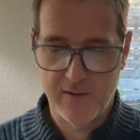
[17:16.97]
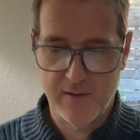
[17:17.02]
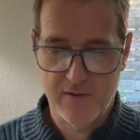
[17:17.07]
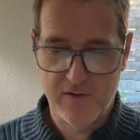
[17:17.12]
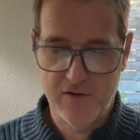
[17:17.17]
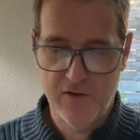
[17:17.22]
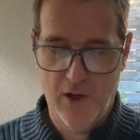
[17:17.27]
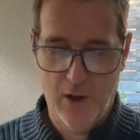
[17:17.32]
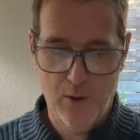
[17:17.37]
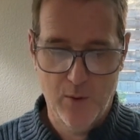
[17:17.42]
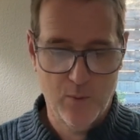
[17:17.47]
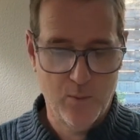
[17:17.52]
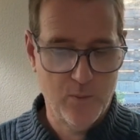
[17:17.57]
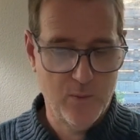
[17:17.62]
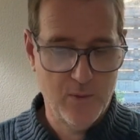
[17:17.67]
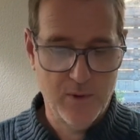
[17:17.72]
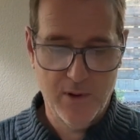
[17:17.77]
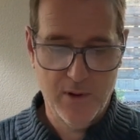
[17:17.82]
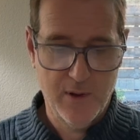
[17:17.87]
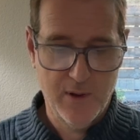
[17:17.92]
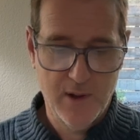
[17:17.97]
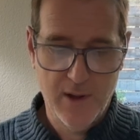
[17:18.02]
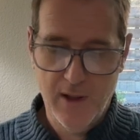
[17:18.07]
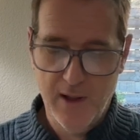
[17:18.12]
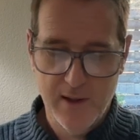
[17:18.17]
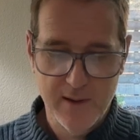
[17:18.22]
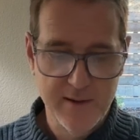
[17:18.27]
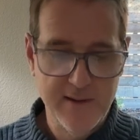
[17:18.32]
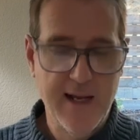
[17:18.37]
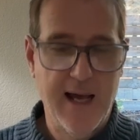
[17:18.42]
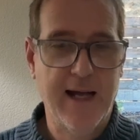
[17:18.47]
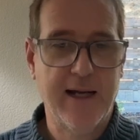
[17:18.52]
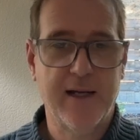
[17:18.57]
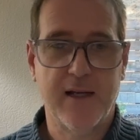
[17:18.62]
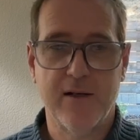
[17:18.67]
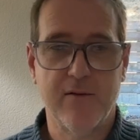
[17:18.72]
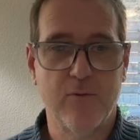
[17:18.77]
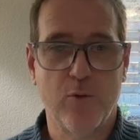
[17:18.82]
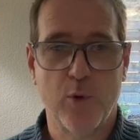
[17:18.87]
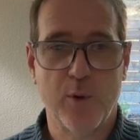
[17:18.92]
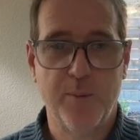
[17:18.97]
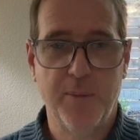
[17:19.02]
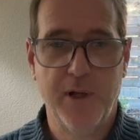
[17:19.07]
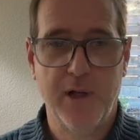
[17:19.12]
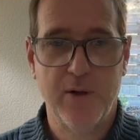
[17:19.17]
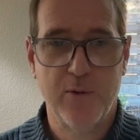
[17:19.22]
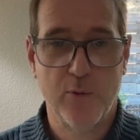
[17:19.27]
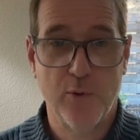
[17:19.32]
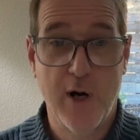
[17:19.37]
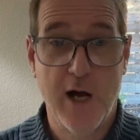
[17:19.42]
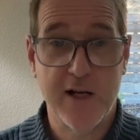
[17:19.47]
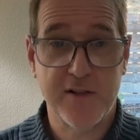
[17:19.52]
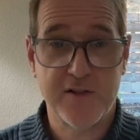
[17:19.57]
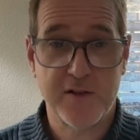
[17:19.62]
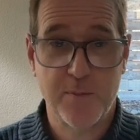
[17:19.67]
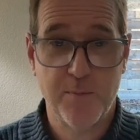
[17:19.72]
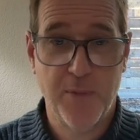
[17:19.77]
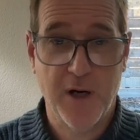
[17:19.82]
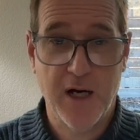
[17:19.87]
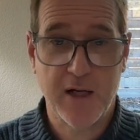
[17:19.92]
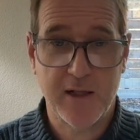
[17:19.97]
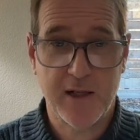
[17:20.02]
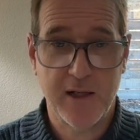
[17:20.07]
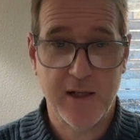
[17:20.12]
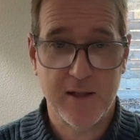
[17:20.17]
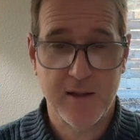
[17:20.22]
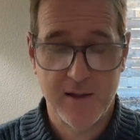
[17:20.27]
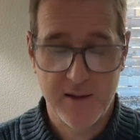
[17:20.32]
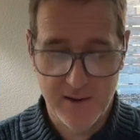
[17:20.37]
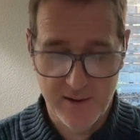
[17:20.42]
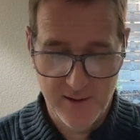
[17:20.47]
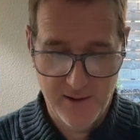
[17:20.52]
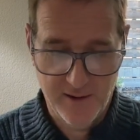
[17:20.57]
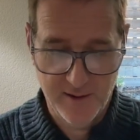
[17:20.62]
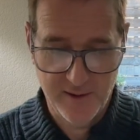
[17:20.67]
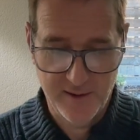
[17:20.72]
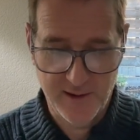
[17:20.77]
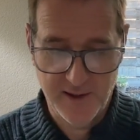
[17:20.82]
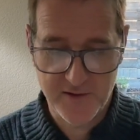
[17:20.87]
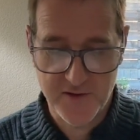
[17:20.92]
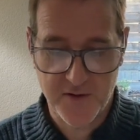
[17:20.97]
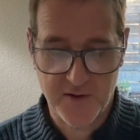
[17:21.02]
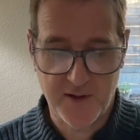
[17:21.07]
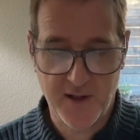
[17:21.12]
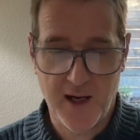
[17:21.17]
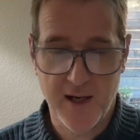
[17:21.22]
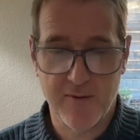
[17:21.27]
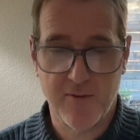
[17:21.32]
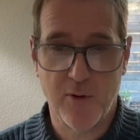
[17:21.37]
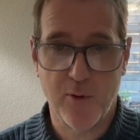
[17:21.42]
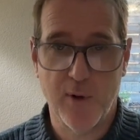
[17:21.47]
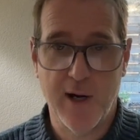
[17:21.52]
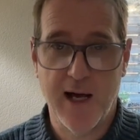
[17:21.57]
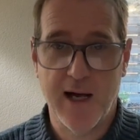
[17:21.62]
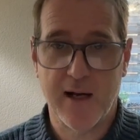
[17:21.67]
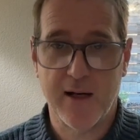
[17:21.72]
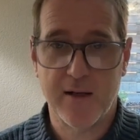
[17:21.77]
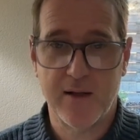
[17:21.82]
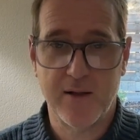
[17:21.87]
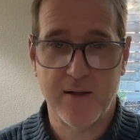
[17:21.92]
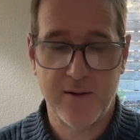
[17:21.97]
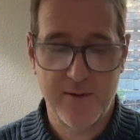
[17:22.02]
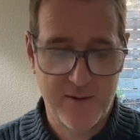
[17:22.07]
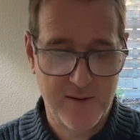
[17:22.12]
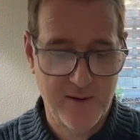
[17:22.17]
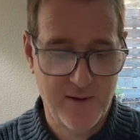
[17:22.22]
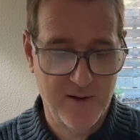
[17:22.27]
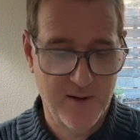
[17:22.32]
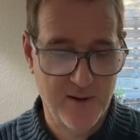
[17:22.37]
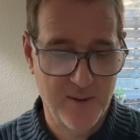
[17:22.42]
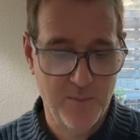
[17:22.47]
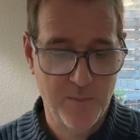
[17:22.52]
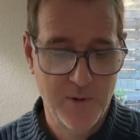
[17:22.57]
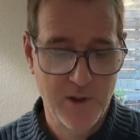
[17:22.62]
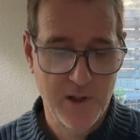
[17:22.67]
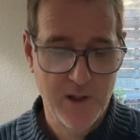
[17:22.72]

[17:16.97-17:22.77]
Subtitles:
So negative would be rust bucket, although that's kind of a rad term.